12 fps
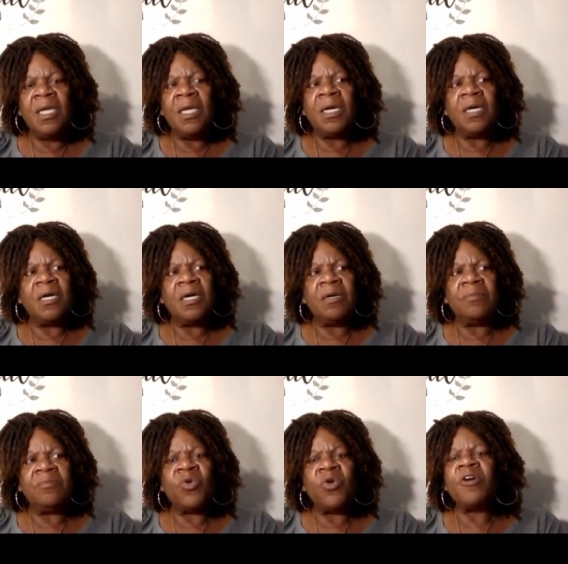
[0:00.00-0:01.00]

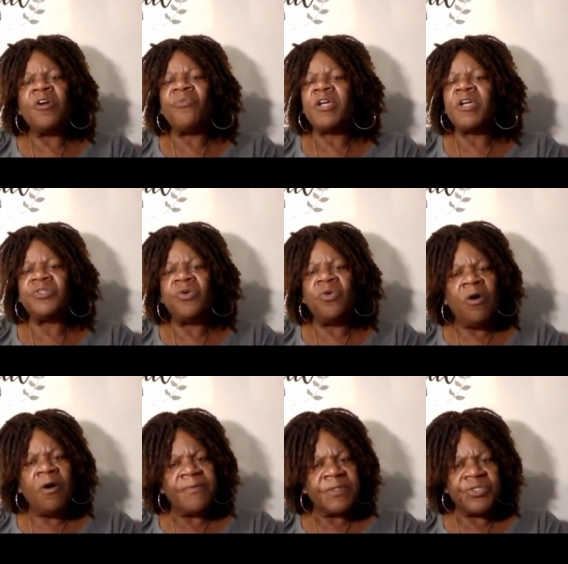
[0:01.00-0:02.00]
um, more correctional
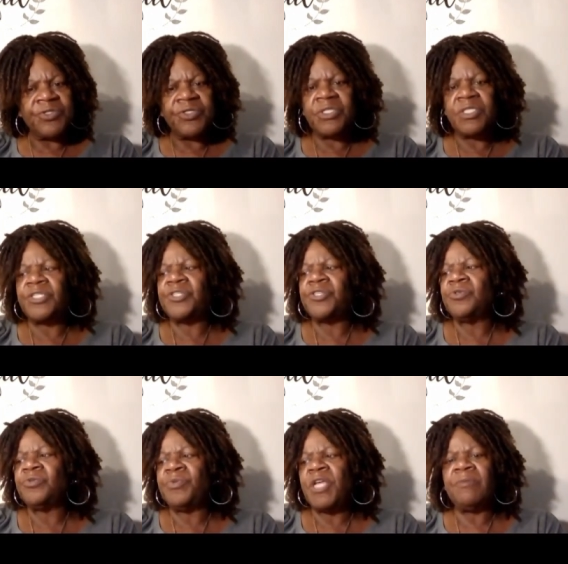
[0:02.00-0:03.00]
officers
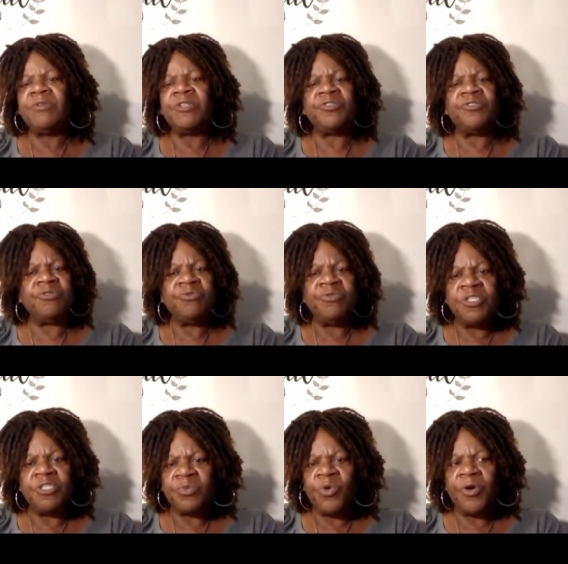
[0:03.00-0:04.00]
to be able to do
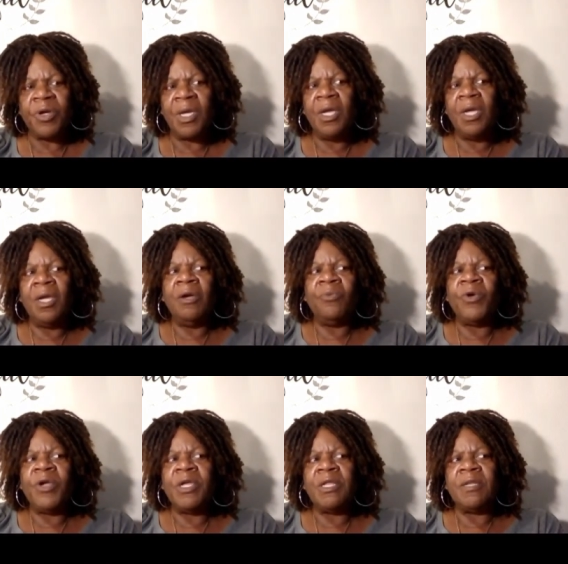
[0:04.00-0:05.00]
this work.
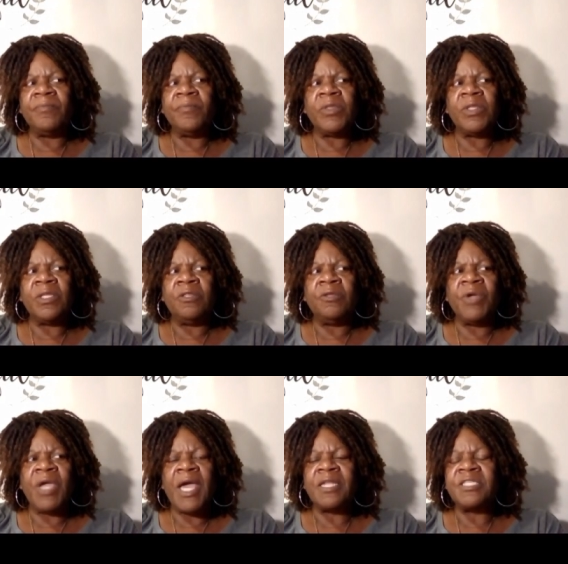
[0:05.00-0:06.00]
When the
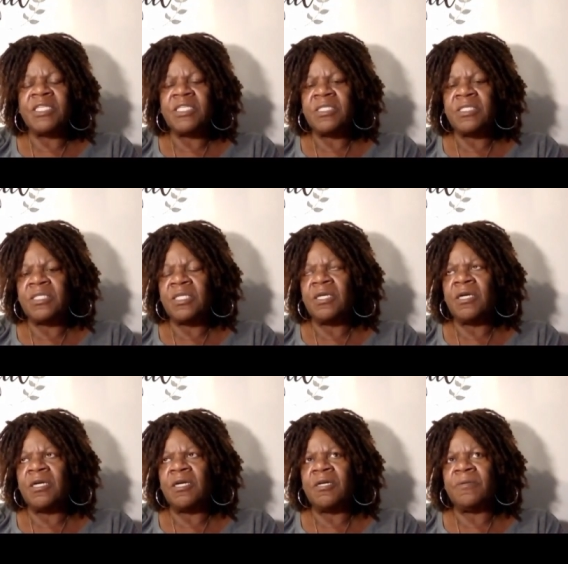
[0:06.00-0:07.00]
reality is the
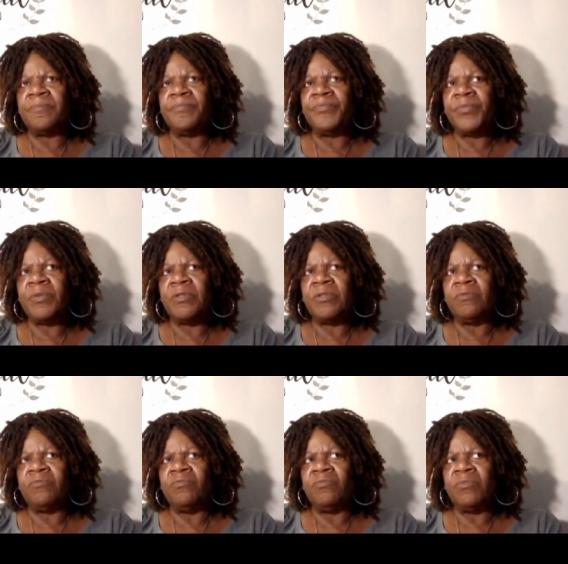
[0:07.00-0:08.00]
um,
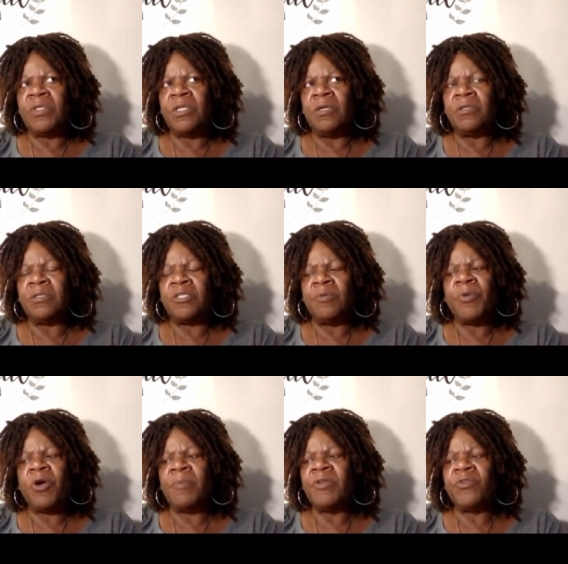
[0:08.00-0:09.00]
The
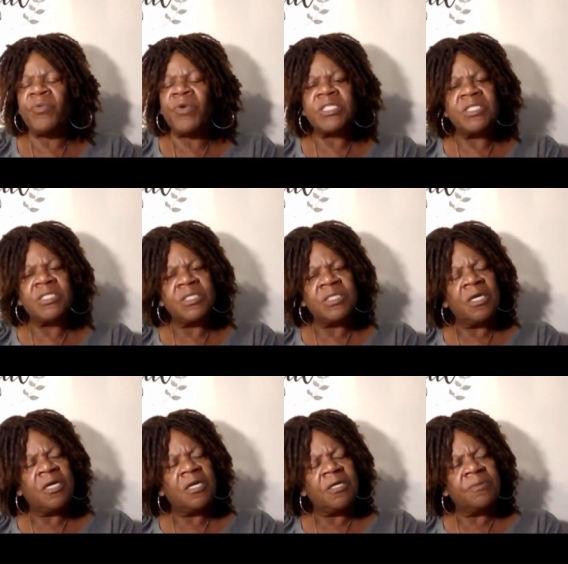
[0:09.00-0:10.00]
Department of Corrections
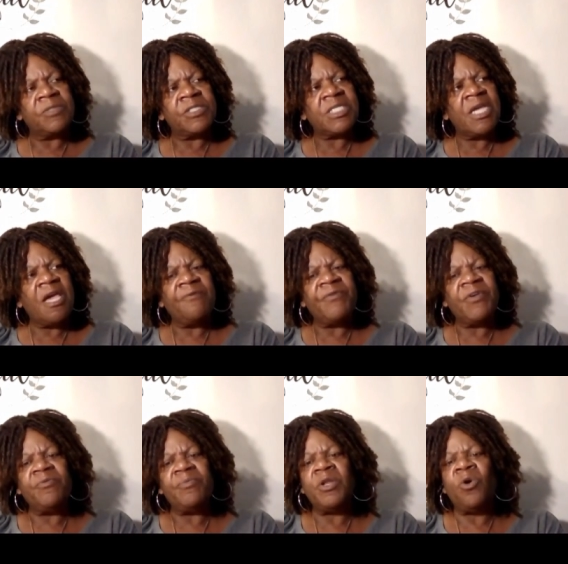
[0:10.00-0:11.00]
um, staff
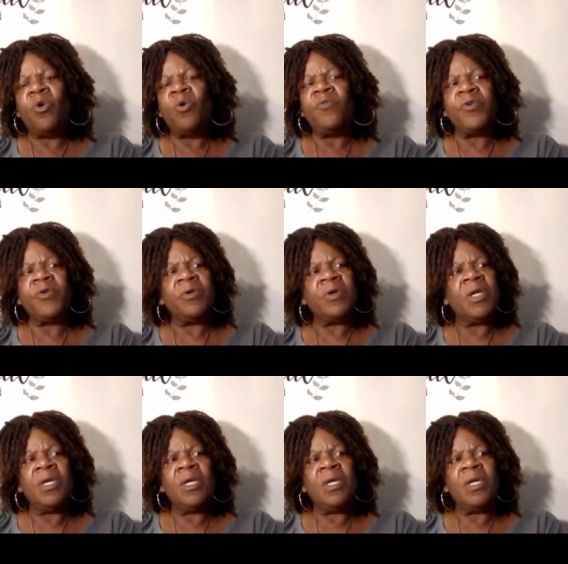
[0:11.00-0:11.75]
have been over,